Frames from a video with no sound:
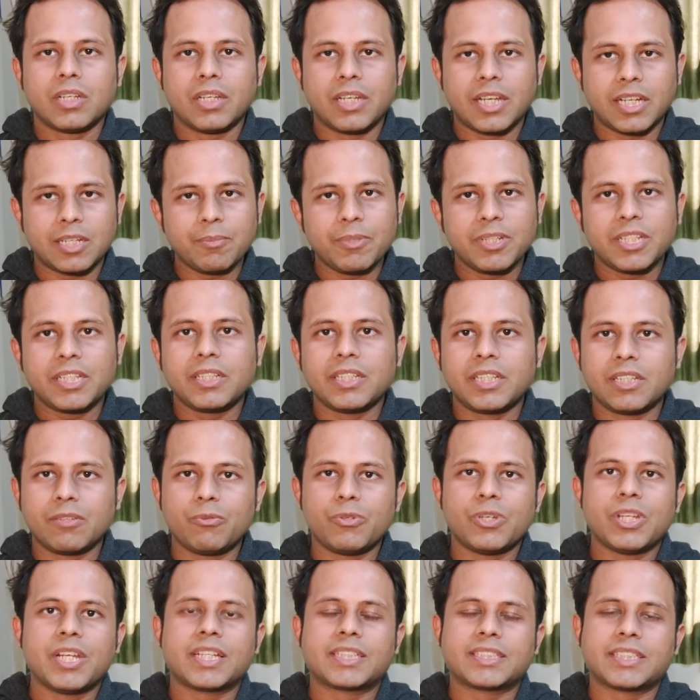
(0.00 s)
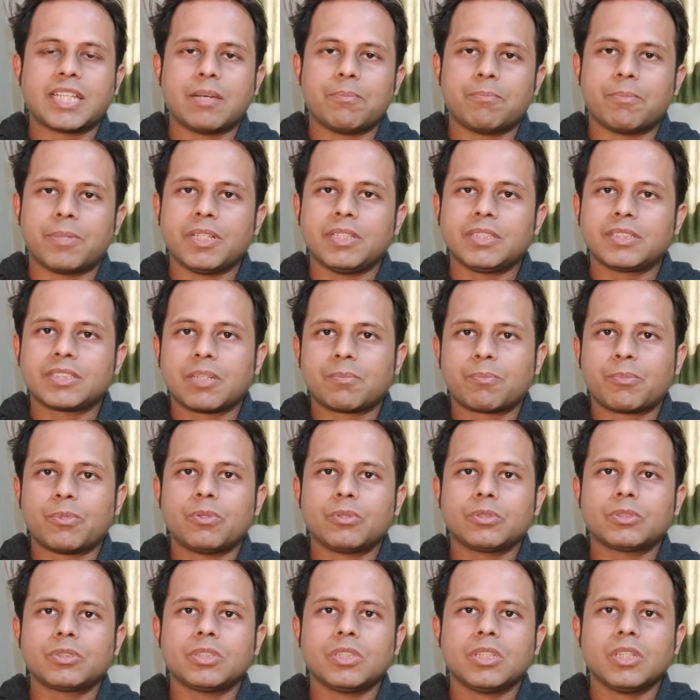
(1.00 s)
Let me give you an example.
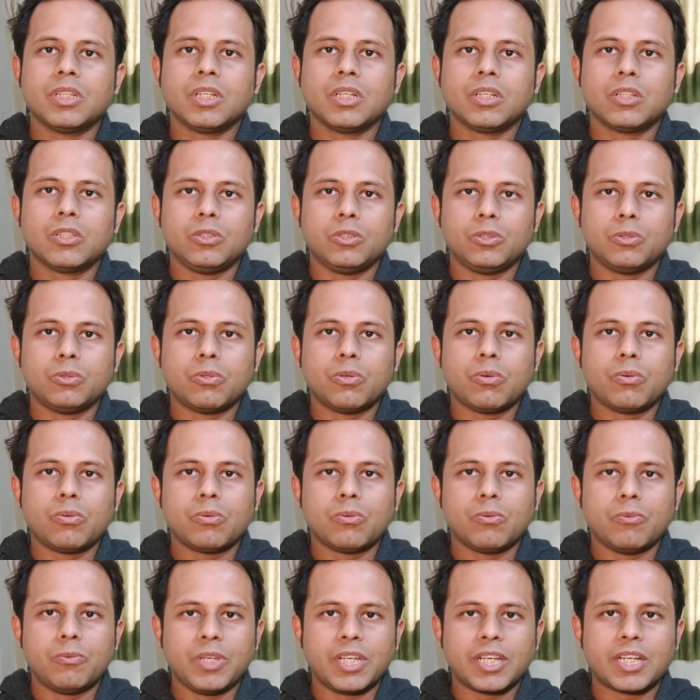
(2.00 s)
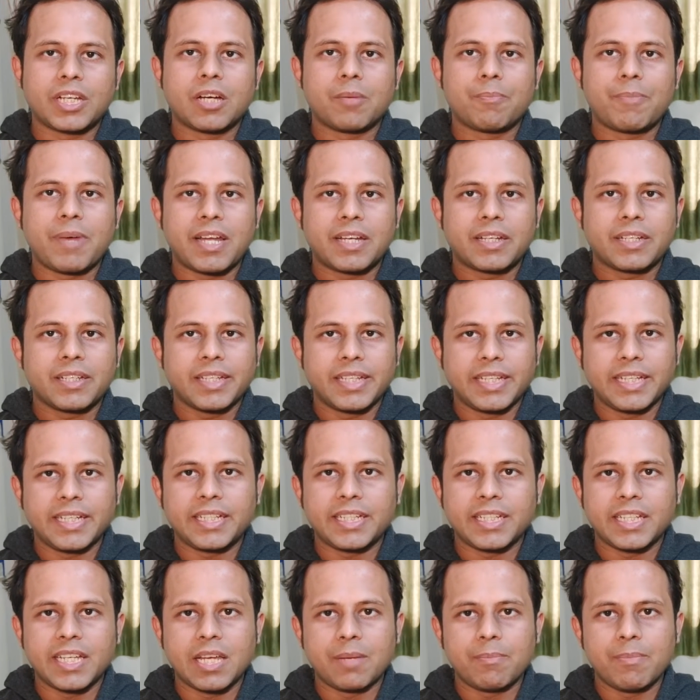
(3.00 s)
Suppose you wake up at
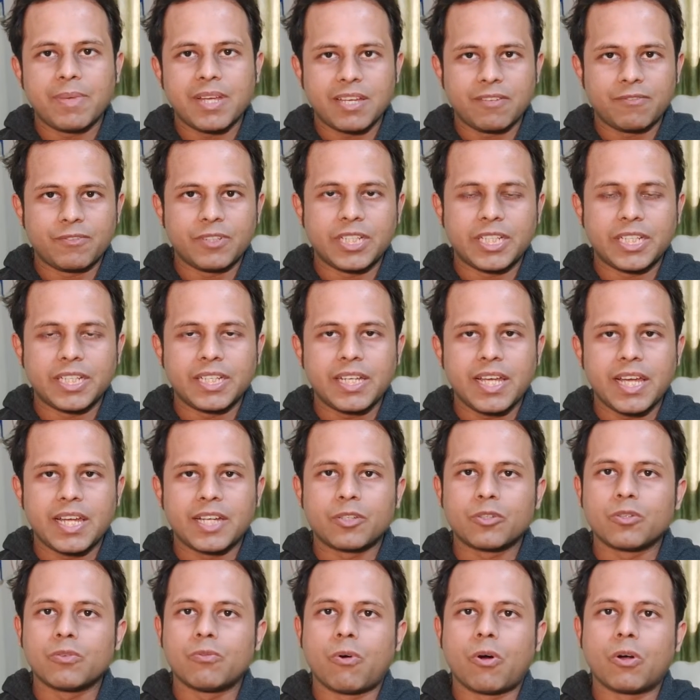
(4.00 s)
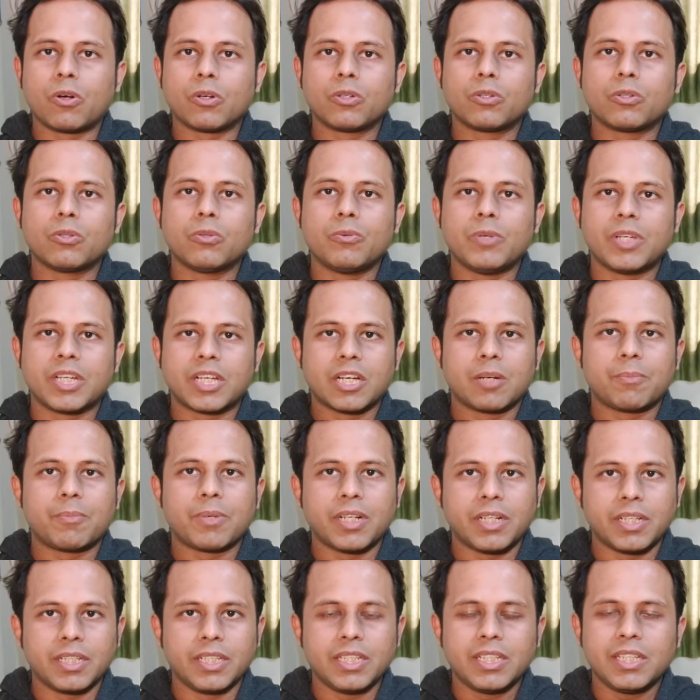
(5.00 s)
8 a.m. every day and you want to wake
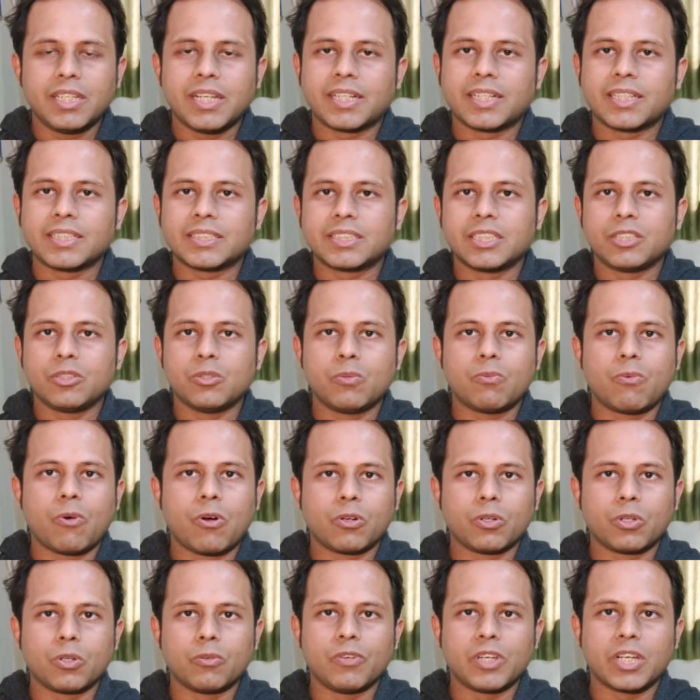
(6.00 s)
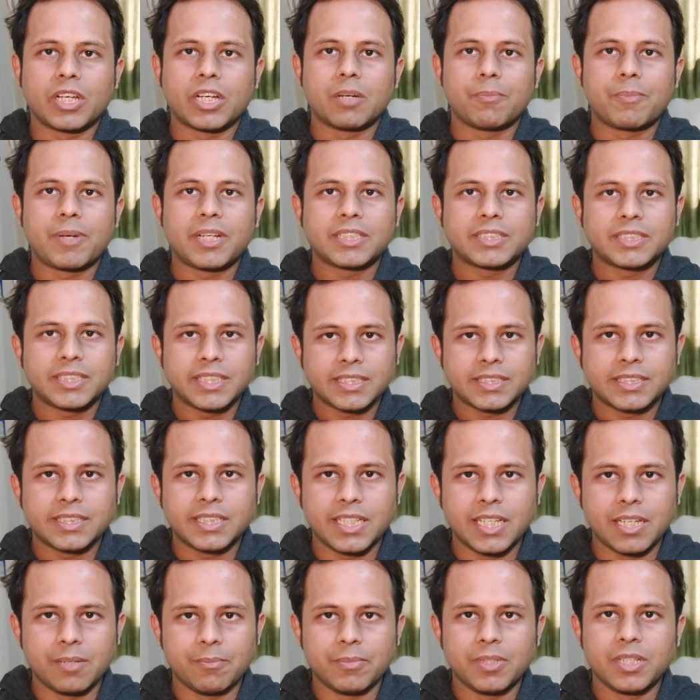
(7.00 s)
up early. Let us say you want to wake up at 6
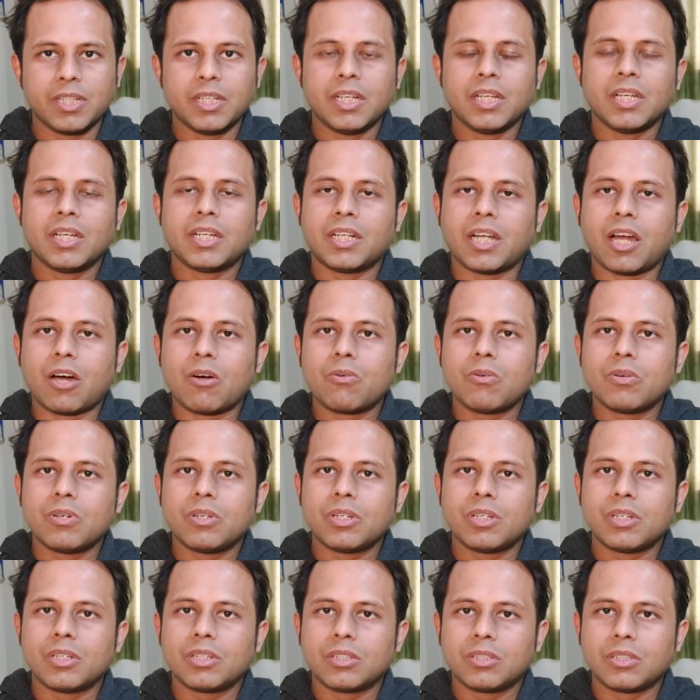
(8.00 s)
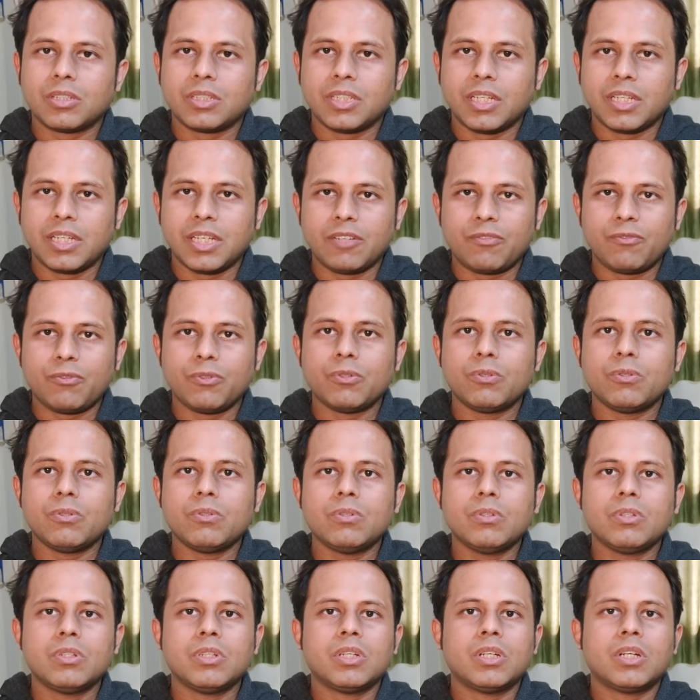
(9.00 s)
a.m. Now, if
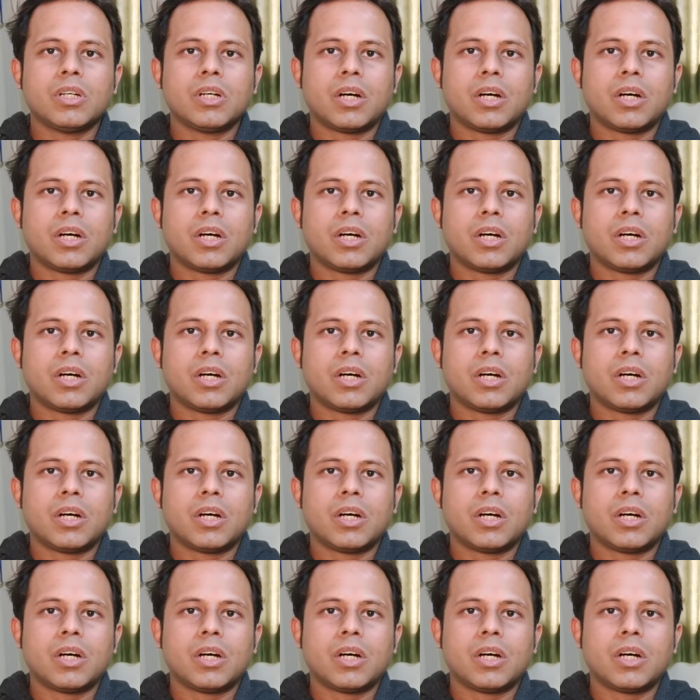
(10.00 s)
you